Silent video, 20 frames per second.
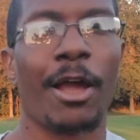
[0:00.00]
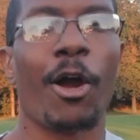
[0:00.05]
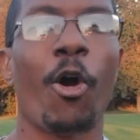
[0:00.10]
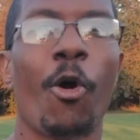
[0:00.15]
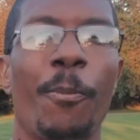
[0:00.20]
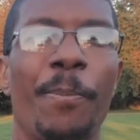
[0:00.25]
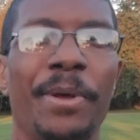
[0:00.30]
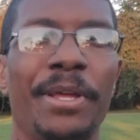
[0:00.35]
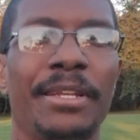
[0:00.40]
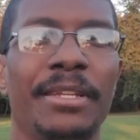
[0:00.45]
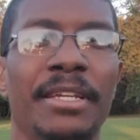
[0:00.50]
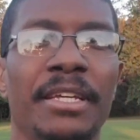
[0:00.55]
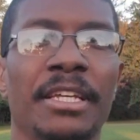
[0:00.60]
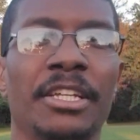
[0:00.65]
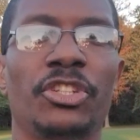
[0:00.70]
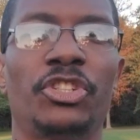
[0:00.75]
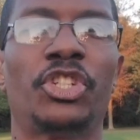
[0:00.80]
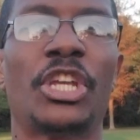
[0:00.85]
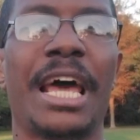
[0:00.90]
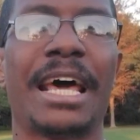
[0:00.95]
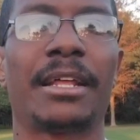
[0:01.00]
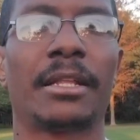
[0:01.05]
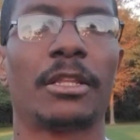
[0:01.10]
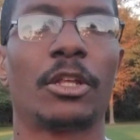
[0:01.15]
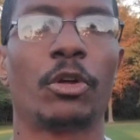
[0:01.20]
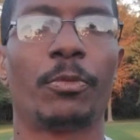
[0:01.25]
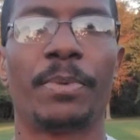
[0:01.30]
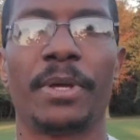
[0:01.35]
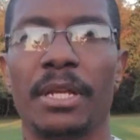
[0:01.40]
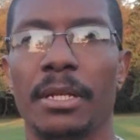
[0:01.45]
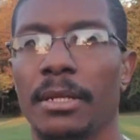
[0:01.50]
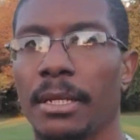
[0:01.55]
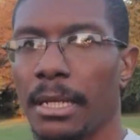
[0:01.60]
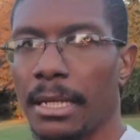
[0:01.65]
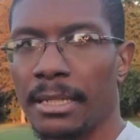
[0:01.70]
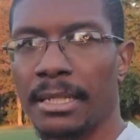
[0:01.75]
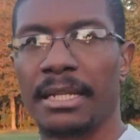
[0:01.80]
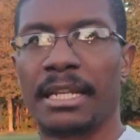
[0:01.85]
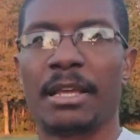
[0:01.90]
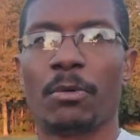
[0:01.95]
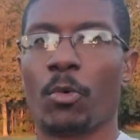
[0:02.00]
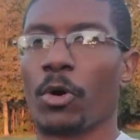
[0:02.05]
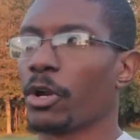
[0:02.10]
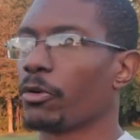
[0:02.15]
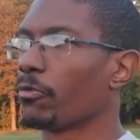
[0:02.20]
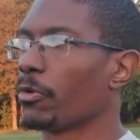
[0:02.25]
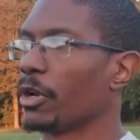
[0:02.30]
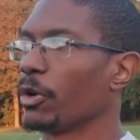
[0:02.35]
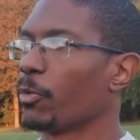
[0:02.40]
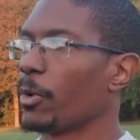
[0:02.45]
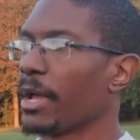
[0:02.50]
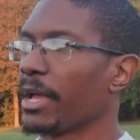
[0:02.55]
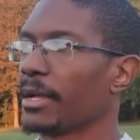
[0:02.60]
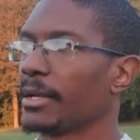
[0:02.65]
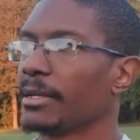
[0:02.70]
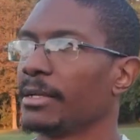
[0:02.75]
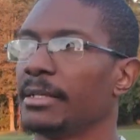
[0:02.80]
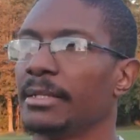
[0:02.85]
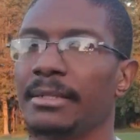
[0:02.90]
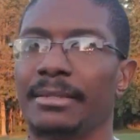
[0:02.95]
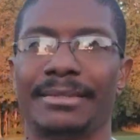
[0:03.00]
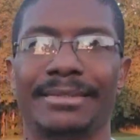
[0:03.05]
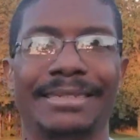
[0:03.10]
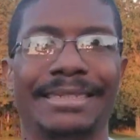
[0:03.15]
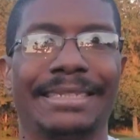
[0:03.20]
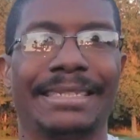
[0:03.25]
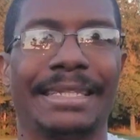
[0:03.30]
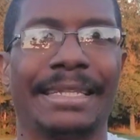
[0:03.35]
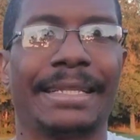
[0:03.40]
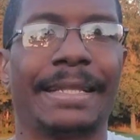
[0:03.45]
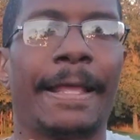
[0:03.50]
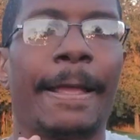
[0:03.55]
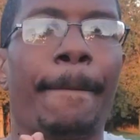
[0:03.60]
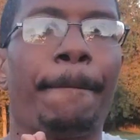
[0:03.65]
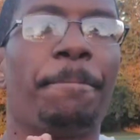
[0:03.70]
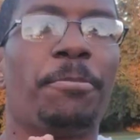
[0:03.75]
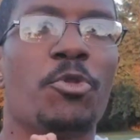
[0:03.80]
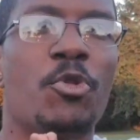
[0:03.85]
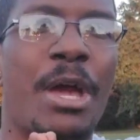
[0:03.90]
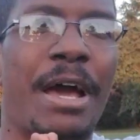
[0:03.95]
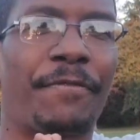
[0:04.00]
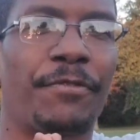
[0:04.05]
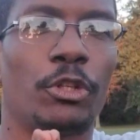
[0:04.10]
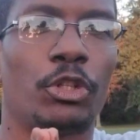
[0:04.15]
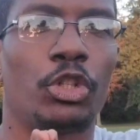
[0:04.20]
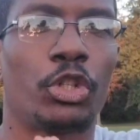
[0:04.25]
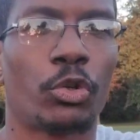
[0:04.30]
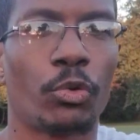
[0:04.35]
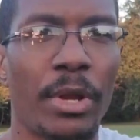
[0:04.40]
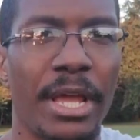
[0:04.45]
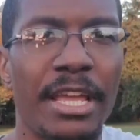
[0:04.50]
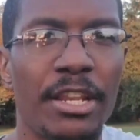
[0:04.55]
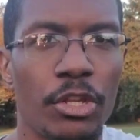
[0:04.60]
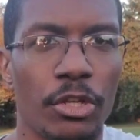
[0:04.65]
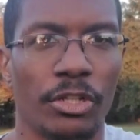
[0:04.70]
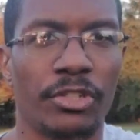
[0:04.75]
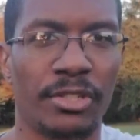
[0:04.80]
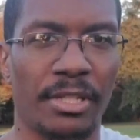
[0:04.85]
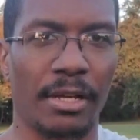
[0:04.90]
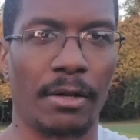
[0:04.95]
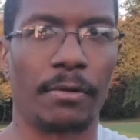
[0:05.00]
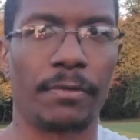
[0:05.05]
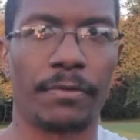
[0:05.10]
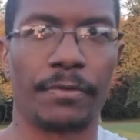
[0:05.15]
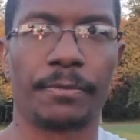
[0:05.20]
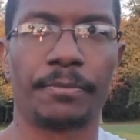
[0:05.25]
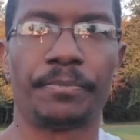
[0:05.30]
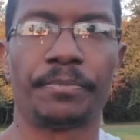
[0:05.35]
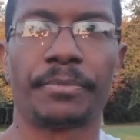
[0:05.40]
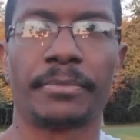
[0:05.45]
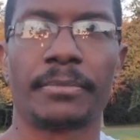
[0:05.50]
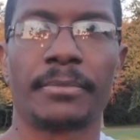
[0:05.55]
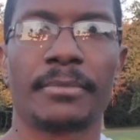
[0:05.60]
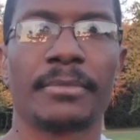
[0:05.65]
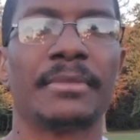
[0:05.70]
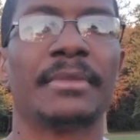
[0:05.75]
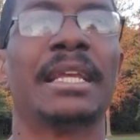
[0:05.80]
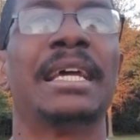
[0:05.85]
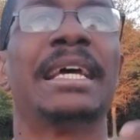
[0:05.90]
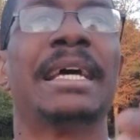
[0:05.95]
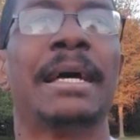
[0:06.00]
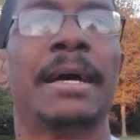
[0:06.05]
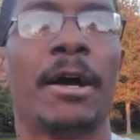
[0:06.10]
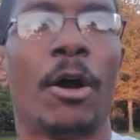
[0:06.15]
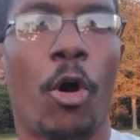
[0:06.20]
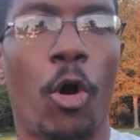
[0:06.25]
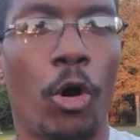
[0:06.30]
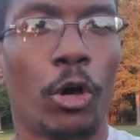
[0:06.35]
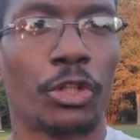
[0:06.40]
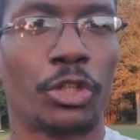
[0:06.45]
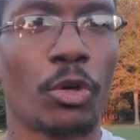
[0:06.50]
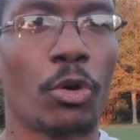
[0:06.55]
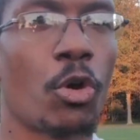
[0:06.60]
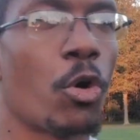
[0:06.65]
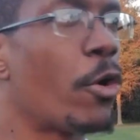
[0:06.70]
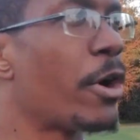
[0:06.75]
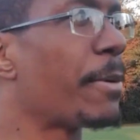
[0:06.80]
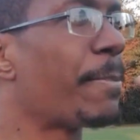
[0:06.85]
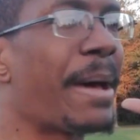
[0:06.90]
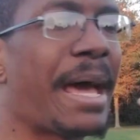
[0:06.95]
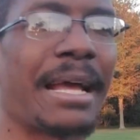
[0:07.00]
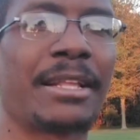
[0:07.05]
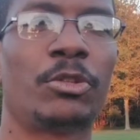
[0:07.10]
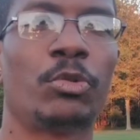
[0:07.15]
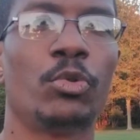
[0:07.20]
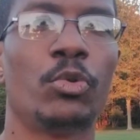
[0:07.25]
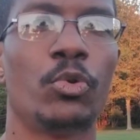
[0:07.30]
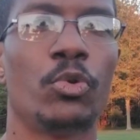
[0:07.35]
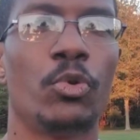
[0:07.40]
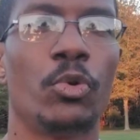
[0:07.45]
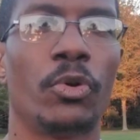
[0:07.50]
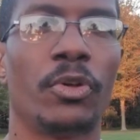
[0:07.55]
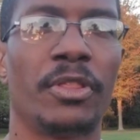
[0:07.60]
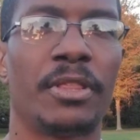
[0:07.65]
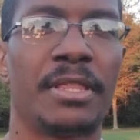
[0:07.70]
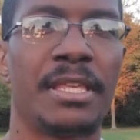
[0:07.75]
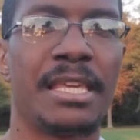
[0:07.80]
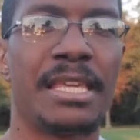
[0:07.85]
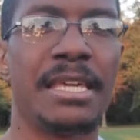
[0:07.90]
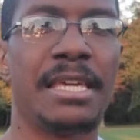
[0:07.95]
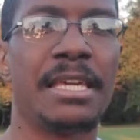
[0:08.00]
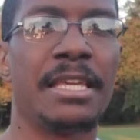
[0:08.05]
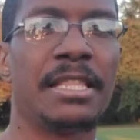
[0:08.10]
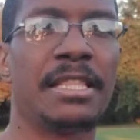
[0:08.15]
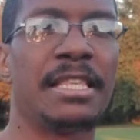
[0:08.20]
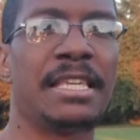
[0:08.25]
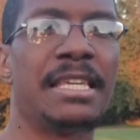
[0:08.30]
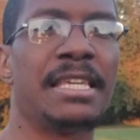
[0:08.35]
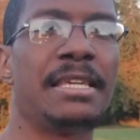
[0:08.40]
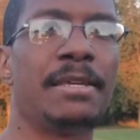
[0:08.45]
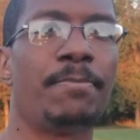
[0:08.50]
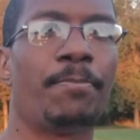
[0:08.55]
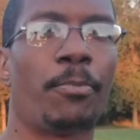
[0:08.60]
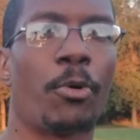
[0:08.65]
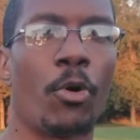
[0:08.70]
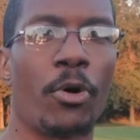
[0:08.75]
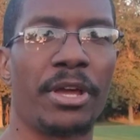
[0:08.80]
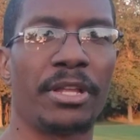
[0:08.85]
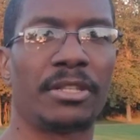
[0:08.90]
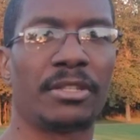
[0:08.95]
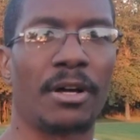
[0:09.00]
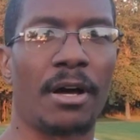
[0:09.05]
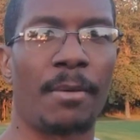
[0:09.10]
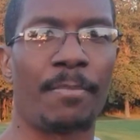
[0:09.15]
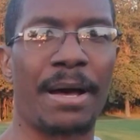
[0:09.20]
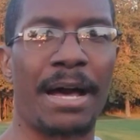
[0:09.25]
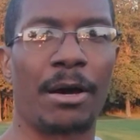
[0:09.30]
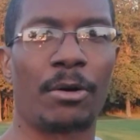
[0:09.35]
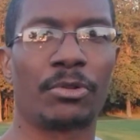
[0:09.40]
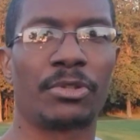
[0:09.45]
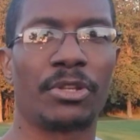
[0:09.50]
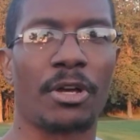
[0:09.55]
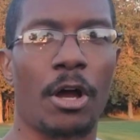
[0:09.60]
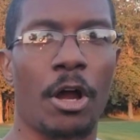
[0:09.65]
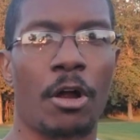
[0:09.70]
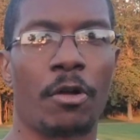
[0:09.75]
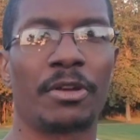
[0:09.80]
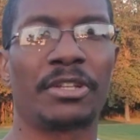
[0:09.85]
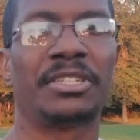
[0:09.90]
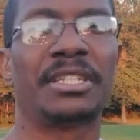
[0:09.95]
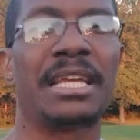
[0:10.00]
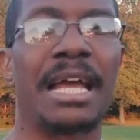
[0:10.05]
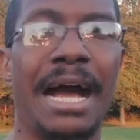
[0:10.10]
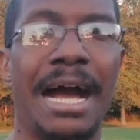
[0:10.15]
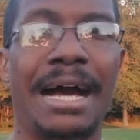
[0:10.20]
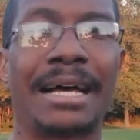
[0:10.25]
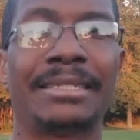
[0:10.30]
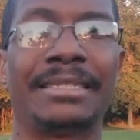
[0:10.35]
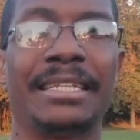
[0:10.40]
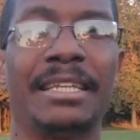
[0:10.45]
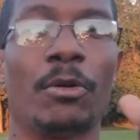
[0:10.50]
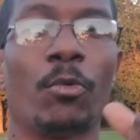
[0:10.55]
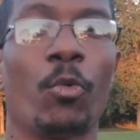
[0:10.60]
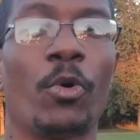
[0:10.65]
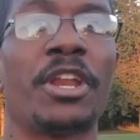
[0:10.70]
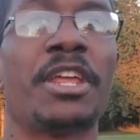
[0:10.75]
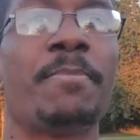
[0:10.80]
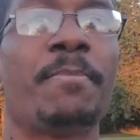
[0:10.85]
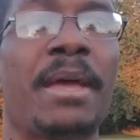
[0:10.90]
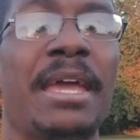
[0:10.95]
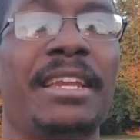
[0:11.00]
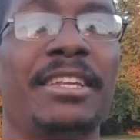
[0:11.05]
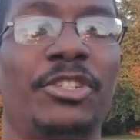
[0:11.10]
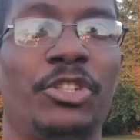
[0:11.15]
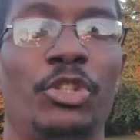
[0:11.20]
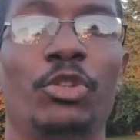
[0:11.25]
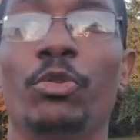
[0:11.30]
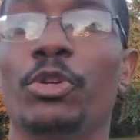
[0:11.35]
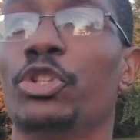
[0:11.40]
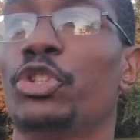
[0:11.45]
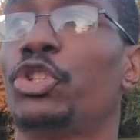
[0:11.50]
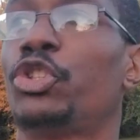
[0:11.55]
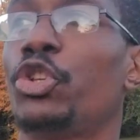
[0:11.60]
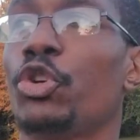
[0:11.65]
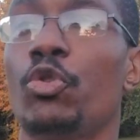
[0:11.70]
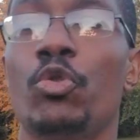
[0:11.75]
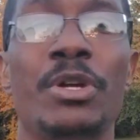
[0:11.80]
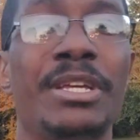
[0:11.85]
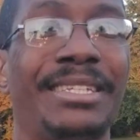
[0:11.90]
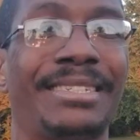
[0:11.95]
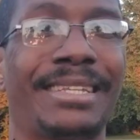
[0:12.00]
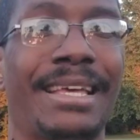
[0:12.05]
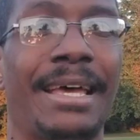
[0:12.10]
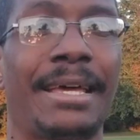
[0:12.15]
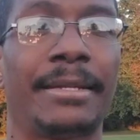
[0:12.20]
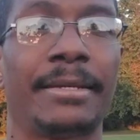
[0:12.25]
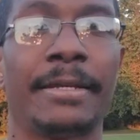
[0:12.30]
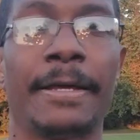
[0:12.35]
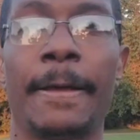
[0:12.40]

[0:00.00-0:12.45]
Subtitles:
open, chat a little bit, and then they want to run away. You have to train yourself. Also, going back to the point about RSD Ozzy, what he made his students do, he said,